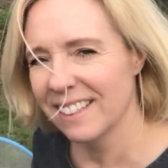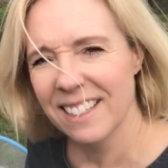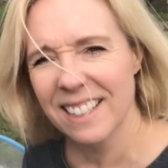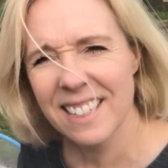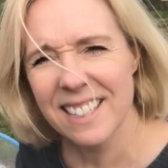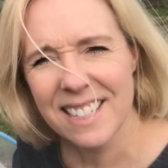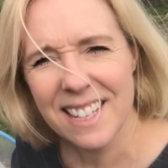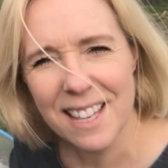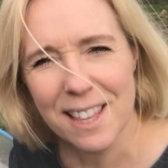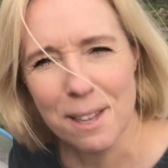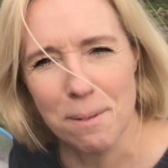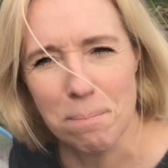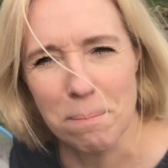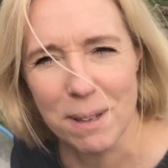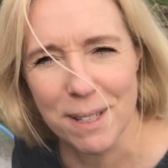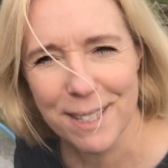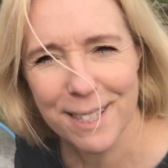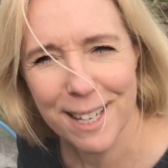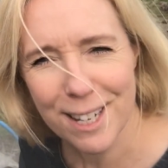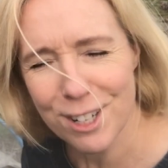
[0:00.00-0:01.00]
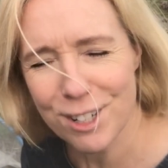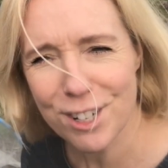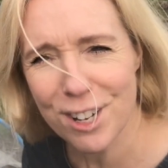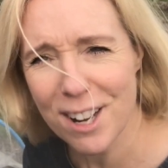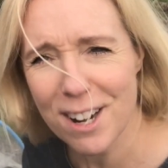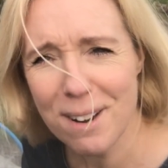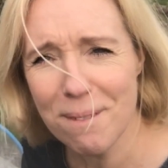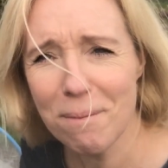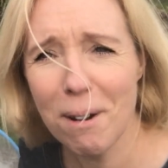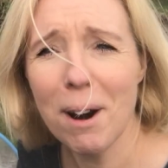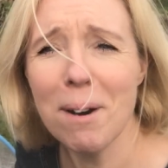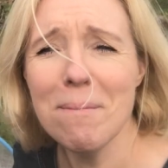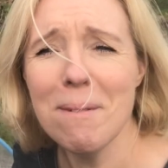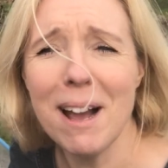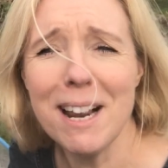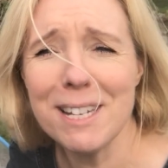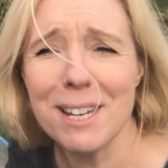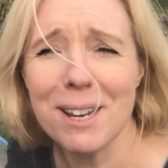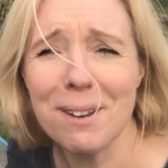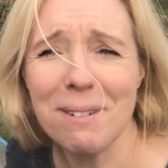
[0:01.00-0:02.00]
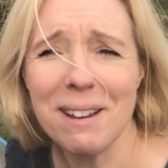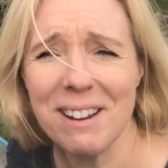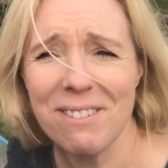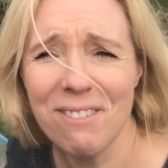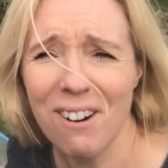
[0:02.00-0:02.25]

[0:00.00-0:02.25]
Is it the position? What am I doing